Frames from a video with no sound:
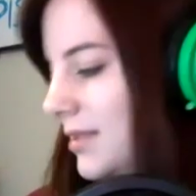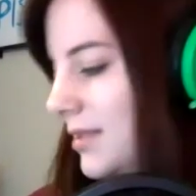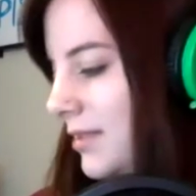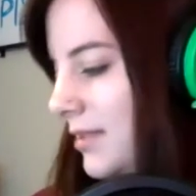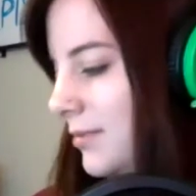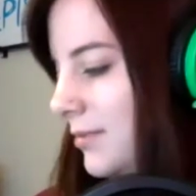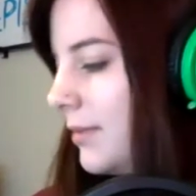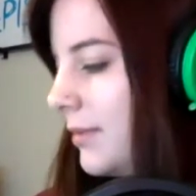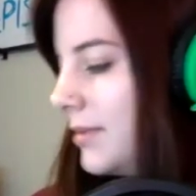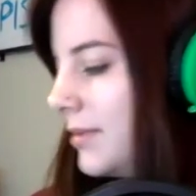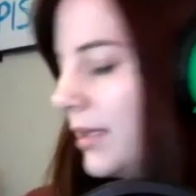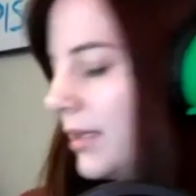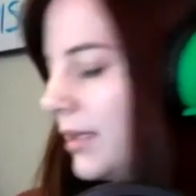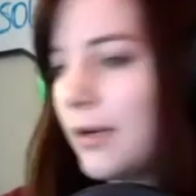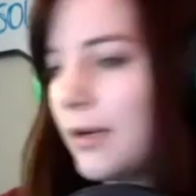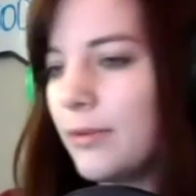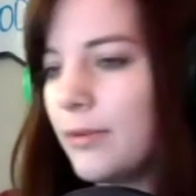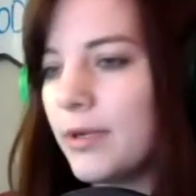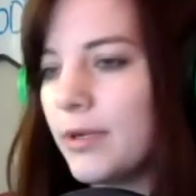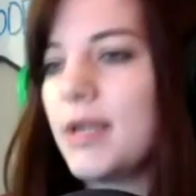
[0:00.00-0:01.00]
So that's why I was like, oh,
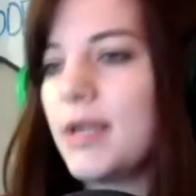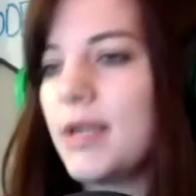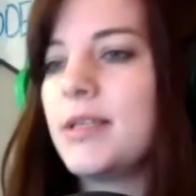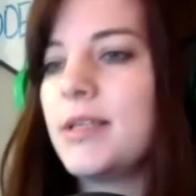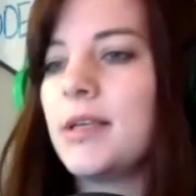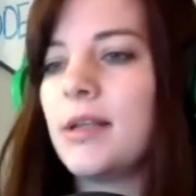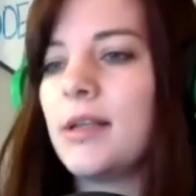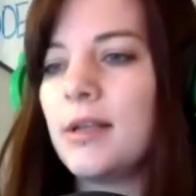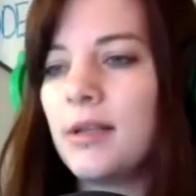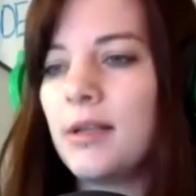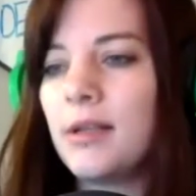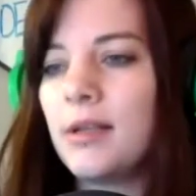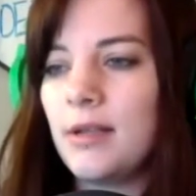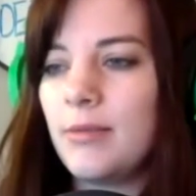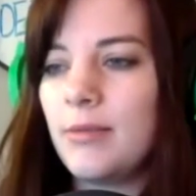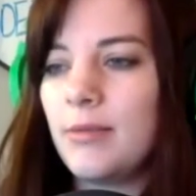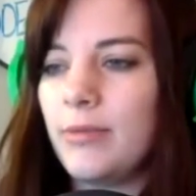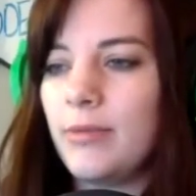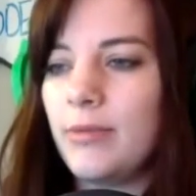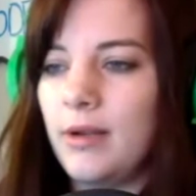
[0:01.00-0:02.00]
I wonder is it,
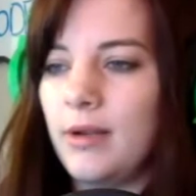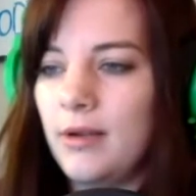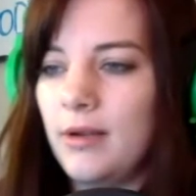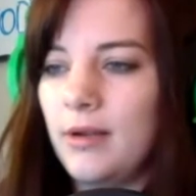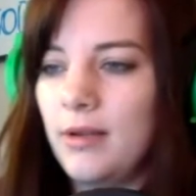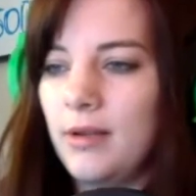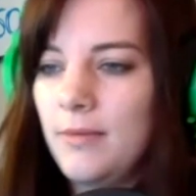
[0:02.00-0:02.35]
but